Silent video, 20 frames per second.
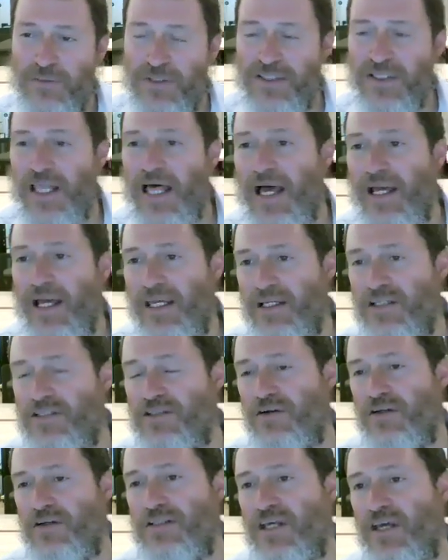was lacking,
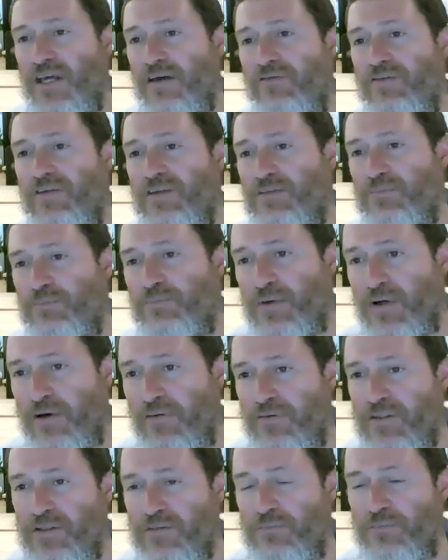so to say, of his
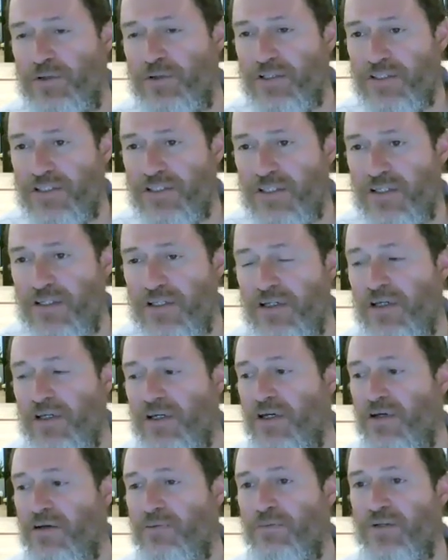person,
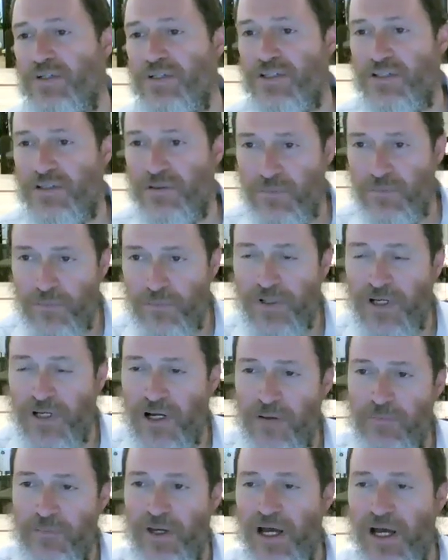which the woman
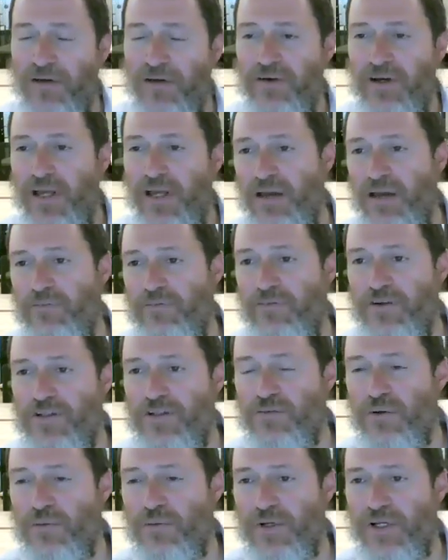
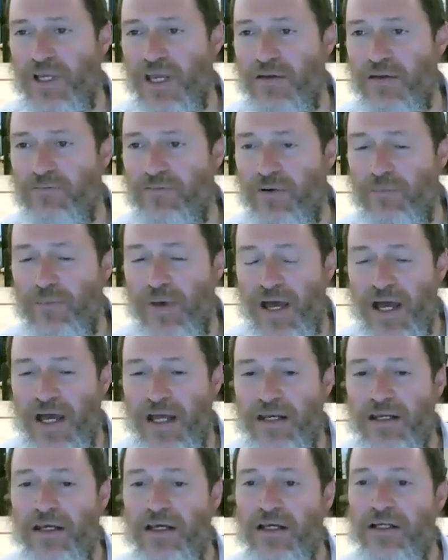first woman came from
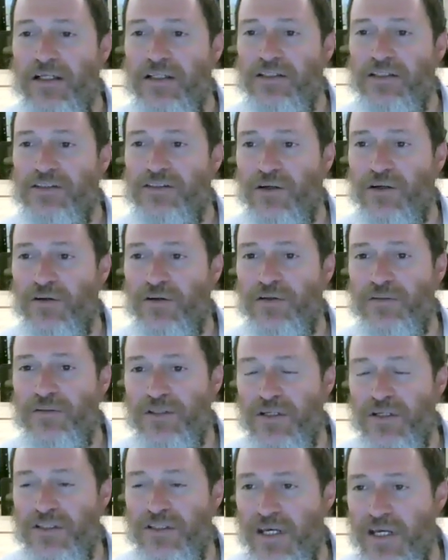man. So
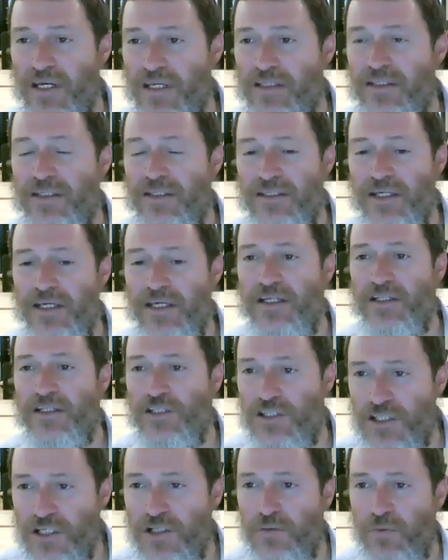there's a hint to say that
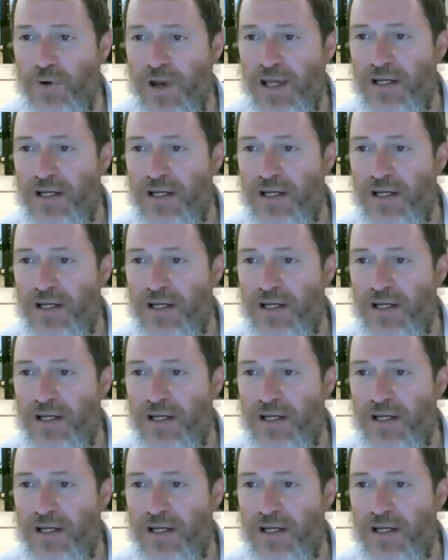she